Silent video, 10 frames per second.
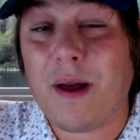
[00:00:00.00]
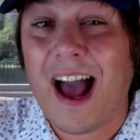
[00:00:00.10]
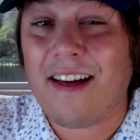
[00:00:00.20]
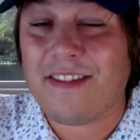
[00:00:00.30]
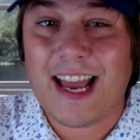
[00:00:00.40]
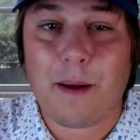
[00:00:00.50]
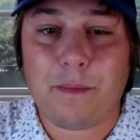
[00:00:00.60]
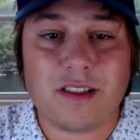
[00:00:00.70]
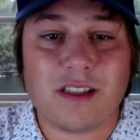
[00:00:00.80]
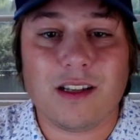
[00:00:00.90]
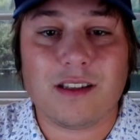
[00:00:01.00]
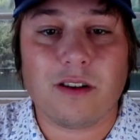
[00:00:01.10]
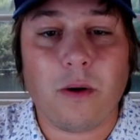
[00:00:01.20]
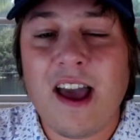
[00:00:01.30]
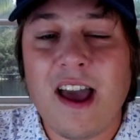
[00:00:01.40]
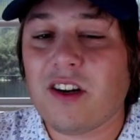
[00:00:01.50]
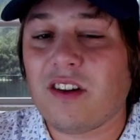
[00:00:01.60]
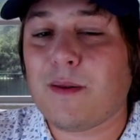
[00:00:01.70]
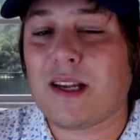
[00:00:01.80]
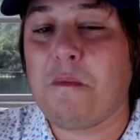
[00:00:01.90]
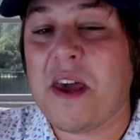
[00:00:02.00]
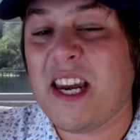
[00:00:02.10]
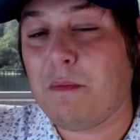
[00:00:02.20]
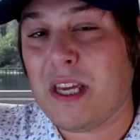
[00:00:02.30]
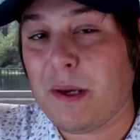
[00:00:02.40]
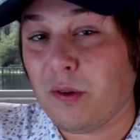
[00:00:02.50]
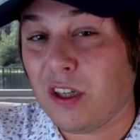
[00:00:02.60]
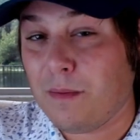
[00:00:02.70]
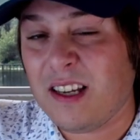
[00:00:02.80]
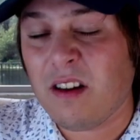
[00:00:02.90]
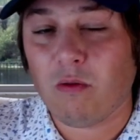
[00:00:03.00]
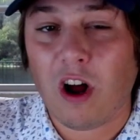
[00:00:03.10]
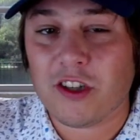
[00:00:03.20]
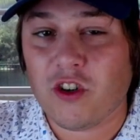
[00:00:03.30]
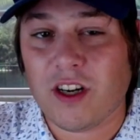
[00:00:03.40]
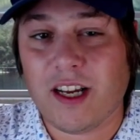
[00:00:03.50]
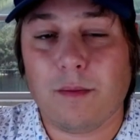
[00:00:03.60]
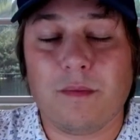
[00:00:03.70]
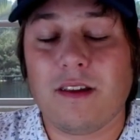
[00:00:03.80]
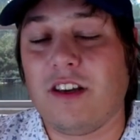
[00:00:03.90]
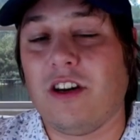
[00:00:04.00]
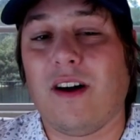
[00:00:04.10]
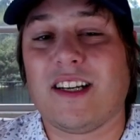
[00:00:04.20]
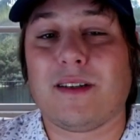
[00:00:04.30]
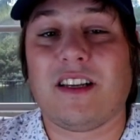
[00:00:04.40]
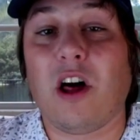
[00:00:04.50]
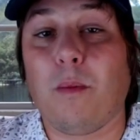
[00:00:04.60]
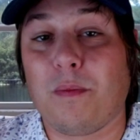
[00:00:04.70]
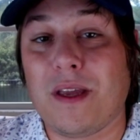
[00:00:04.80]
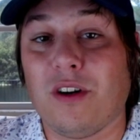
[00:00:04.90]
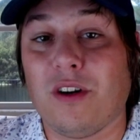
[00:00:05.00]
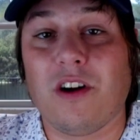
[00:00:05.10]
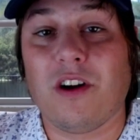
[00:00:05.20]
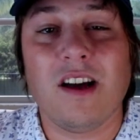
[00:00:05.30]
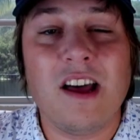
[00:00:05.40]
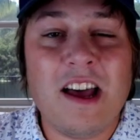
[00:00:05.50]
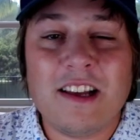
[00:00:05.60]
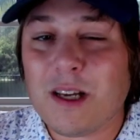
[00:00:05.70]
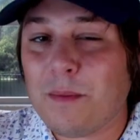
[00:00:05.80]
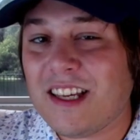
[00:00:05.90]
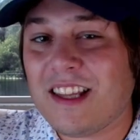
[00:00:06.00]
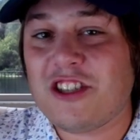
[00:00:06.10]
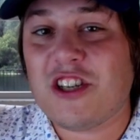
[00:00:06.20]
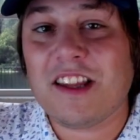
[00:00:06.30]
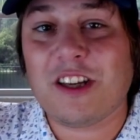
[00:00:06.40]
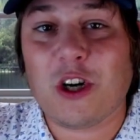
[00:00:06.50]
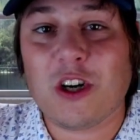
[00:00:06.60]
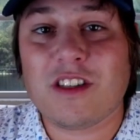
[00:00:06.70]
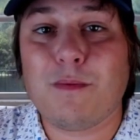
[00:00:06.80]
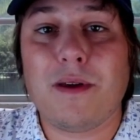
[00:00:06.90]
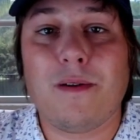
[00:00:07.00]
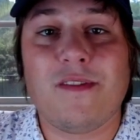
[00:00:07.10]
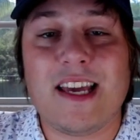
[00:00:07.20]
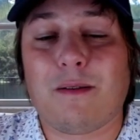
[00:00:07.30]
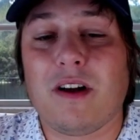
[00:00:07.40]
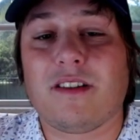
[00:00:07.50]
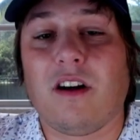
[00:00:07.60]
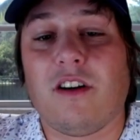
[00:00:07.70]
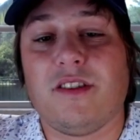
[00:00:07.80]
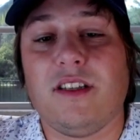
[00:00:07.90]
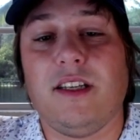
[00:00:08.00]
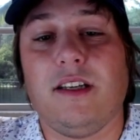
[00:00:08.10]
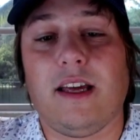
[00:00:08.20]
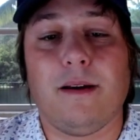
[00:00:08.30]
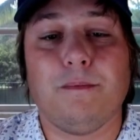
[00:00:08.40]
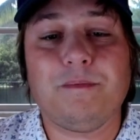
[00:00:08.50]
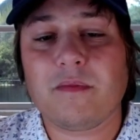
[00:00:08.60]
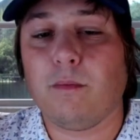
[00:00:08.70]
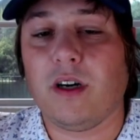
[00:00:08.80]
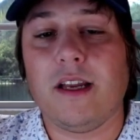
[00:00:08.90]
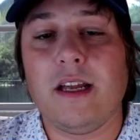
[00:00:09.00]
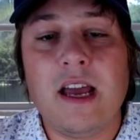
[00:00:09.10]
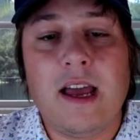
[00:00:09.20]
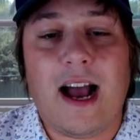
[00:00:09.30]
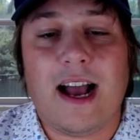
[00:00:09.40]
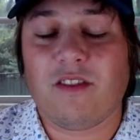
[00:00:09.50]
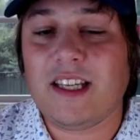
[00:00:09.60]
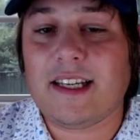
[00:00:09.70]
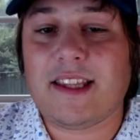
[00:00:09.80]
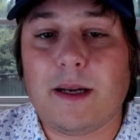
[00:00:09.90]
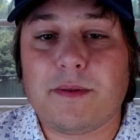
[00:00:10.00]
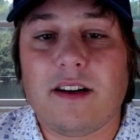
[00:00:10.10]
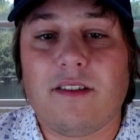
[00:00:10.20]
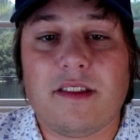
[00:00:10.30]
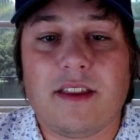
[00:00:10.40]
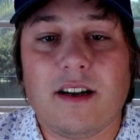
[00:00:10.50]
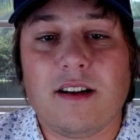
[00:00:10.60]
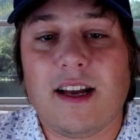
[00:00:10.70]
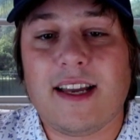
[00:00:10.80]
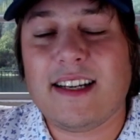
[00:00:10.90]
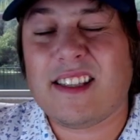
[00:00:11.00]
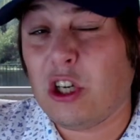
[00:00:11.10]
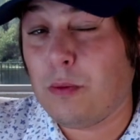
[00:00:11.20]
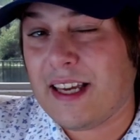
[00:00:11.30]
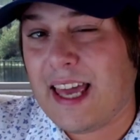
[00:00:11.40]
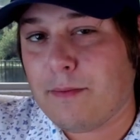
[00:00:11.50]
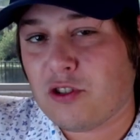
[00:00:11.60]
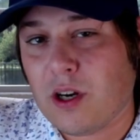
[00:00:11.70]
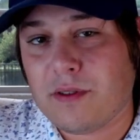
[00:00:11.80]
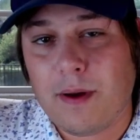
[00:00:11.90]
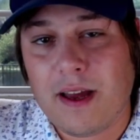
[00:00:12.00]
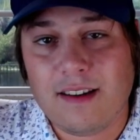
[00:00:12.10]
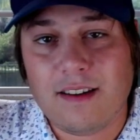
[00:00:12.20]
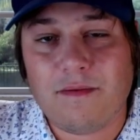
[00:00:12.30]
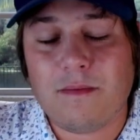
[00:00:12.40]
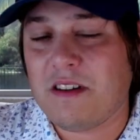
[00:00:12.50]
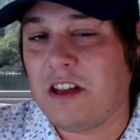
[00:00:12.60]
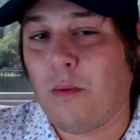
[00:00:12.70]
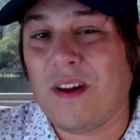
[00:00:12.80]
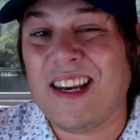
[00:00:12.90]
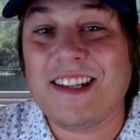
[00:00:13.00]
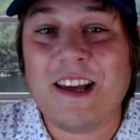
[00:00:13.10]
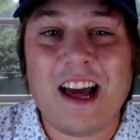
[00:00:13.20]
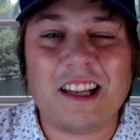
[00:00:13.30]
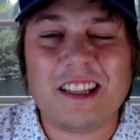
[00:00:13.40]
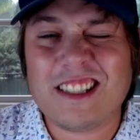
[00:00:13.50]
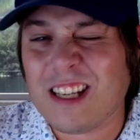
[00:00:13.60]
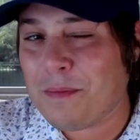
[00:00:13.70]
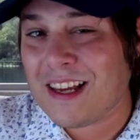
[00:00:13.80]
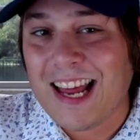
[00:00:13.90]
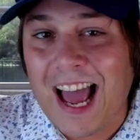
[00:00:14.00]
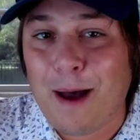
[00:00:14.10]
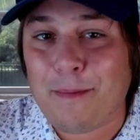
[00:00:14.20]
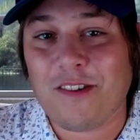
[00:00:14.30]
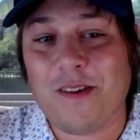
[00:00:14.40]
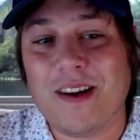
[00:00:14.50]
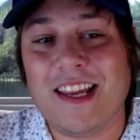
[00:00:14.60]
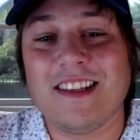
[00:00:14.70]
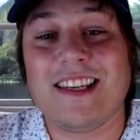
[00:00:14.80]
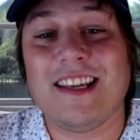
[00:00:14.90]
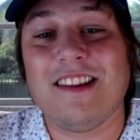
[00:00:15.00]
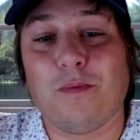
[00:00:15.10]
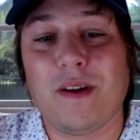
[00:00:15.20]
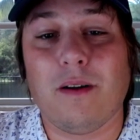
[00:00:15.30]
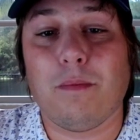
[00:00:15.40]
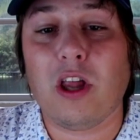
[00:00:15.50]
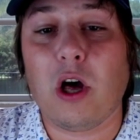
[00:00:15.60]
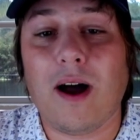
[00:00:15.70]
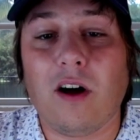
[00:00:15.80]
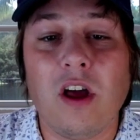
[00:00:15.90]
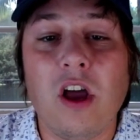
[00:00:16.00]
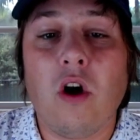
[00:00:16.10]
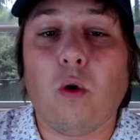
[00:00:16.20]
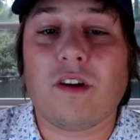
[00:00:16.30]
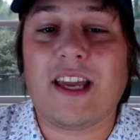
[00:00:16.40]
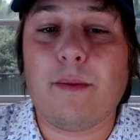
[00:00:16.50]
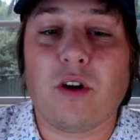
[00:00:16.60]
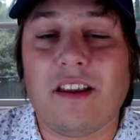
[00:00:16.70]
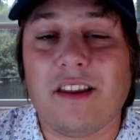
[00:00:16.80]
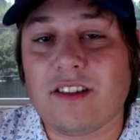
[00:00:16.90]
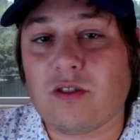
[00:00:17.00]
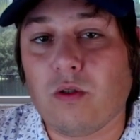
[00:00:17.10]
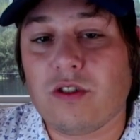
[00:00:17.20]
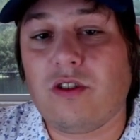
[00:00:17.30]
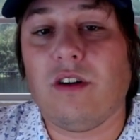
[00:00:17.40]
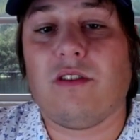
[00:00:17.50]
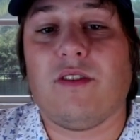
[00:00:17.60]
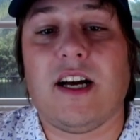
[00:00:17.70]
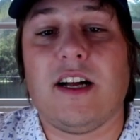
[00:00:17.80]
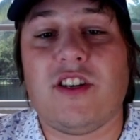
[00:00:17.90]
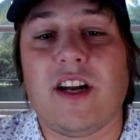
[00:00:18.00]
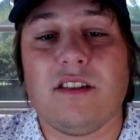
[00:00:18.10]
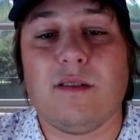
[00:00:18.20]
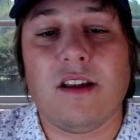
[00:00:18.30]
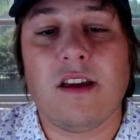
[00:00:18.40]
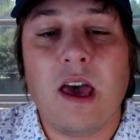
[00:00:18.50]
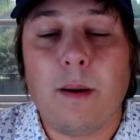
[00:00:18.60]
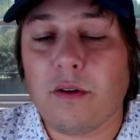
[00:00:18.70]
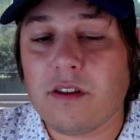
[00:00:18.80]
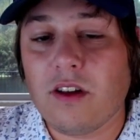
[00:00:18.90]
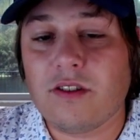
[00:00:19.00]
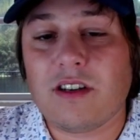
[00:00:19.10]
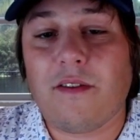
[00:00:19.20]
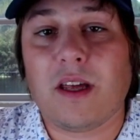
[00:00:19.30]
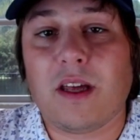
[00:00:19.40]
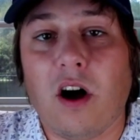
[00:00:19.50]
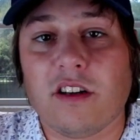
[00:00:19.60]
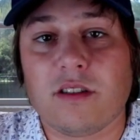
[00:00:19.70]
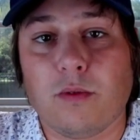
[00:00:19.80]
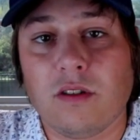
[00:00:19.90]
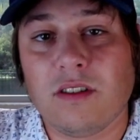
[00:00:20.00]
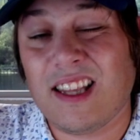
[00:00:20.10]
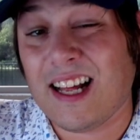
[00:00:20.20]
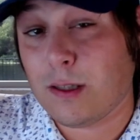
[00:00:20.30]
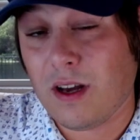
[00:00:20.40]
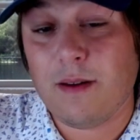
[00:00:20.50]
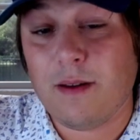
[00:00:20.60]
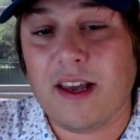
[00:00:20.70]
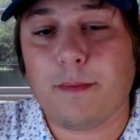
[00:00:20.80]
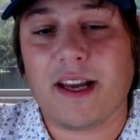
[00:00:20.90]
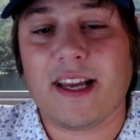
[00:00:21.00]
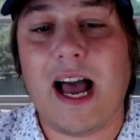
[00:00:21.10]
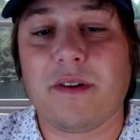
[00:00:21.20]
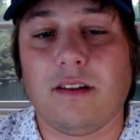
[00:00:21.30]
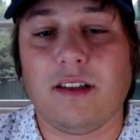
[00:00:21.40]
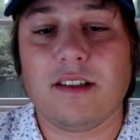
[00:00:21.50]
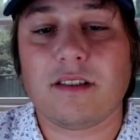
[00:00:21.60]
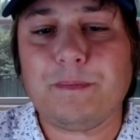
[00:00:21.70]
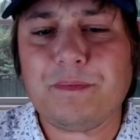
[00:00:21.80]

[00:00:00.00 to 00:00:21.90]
at the captain slot. So I don't expect many people to be rostering him, you you know, I expect a lot more people to go to somebody like Jalen Hurts, maybe even Dak Prescott or CeeDee Lamb. But I really like the upside right there. Again, it's a little bit game script dependent. You know, we need something to happen, right? We need this to either be a blowout or a game where Elliott scores two to three touchdowns, but both of those are definitely possible, and that's why he makes my captain list.